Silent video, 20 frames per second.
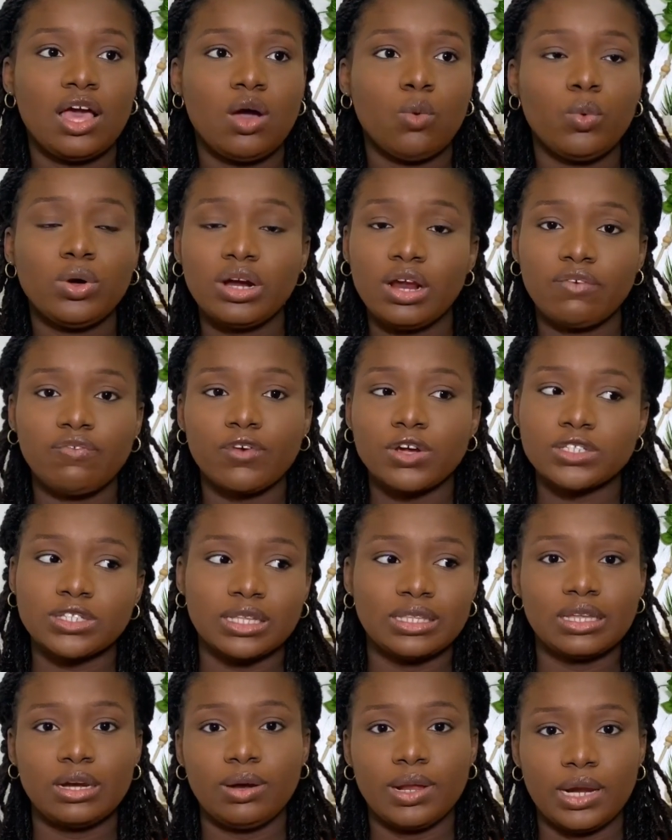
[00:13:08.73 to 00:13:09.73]
When I first
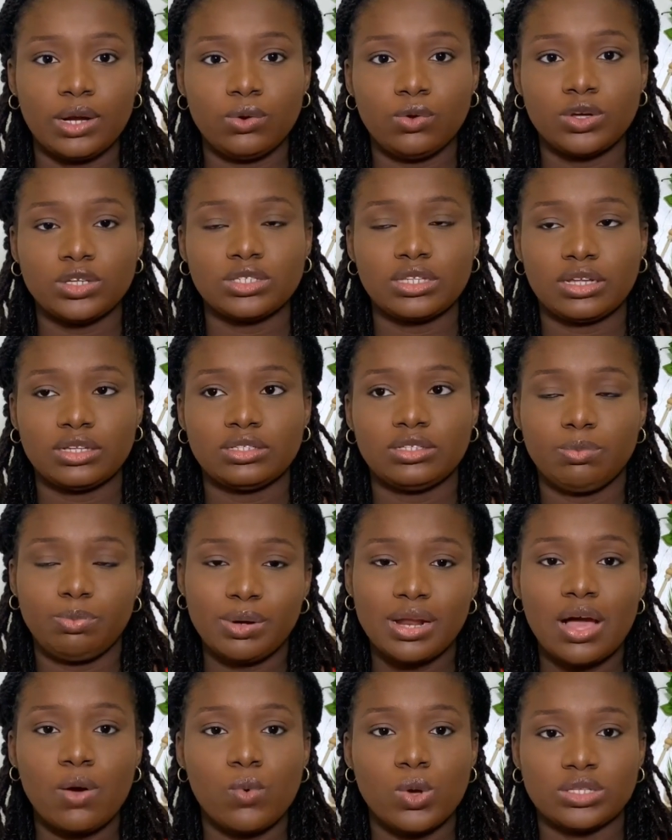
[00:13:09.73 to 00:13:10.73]
started my locks, like, the
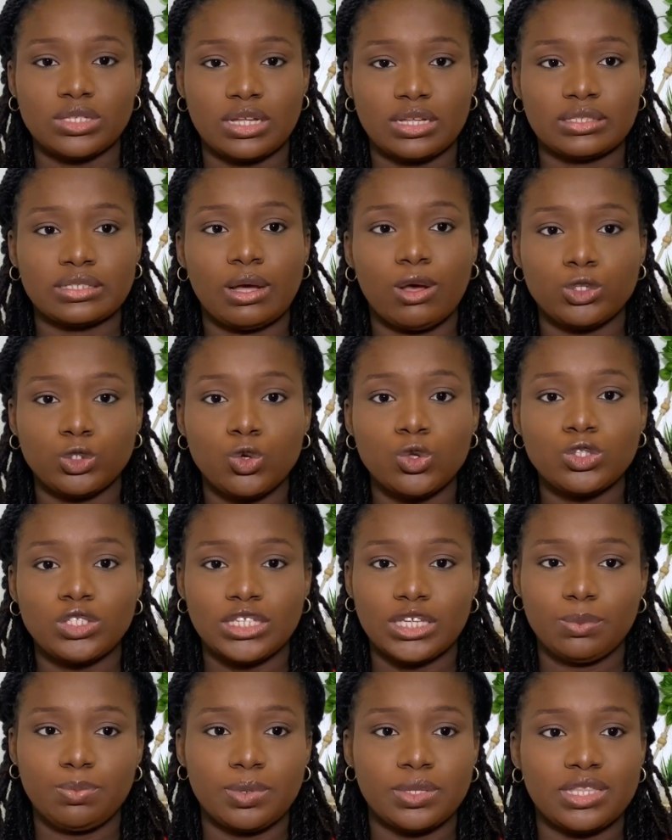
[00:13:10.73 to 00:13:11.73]
plan was that I was going to
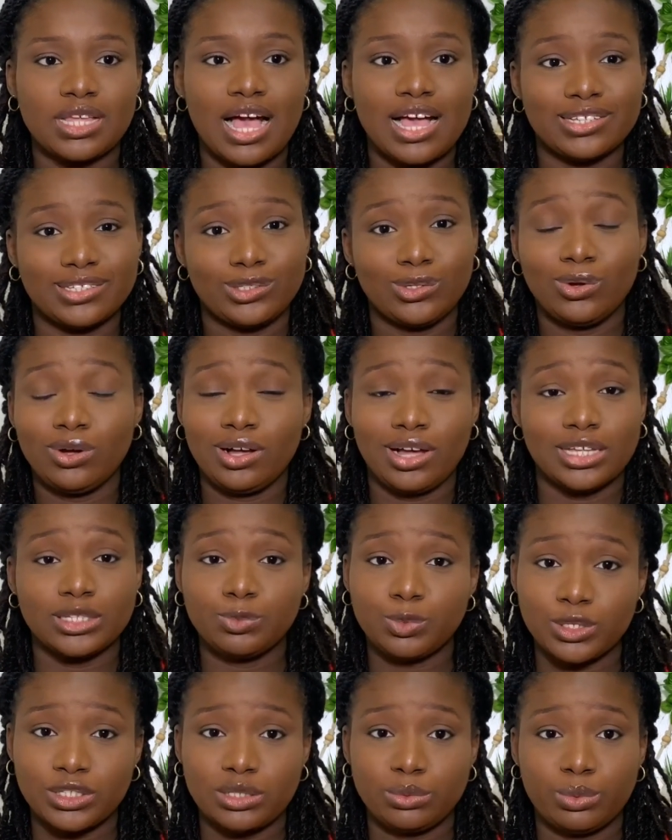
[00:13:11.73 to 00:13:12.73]
keep it as long as
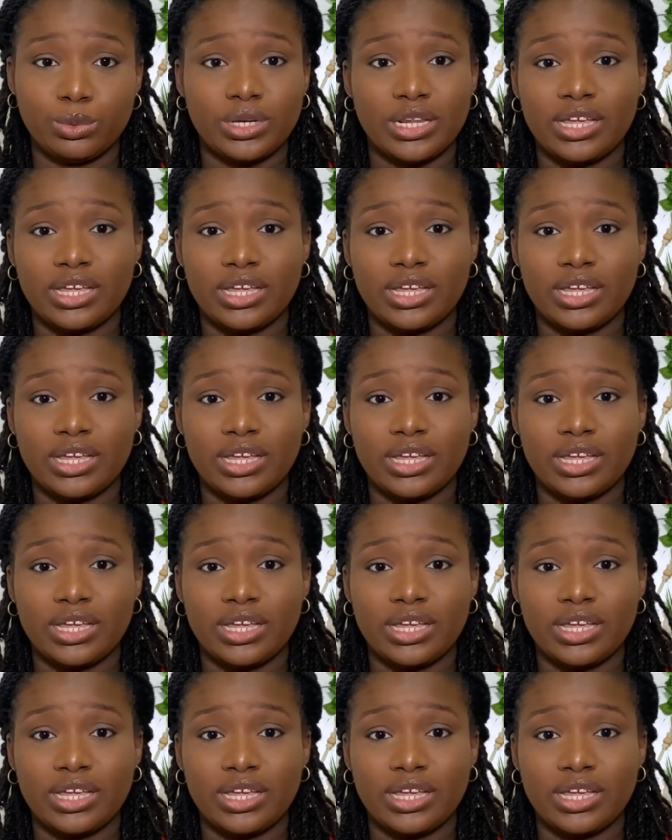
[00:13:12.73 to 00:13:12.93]
possible,